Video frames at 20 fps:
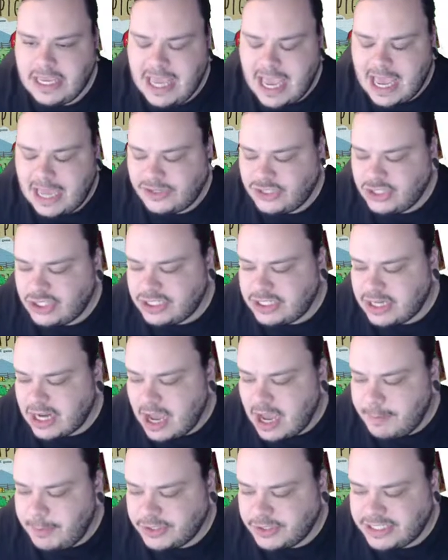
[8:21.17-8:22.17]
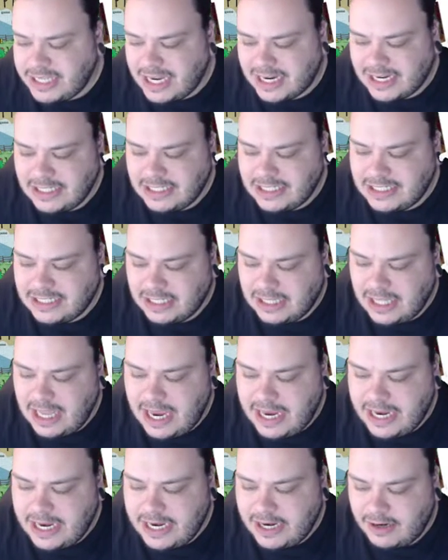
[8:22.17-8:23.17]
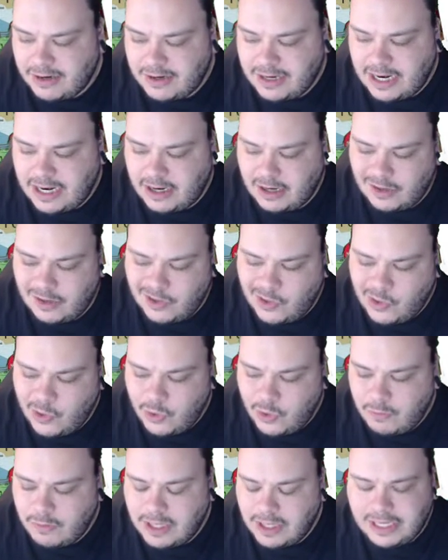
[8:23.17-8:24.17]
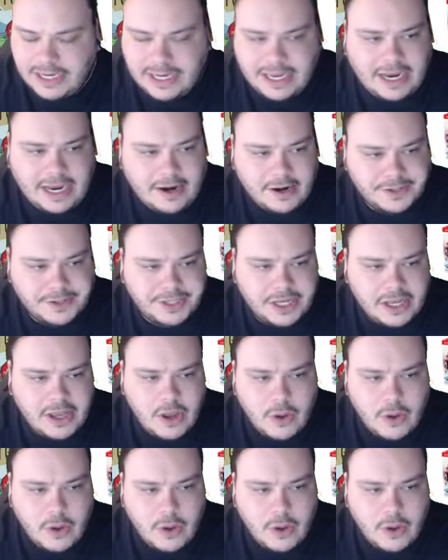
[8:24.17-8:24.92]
yeah, it's just a couple seconds delay here and there. Who really cares?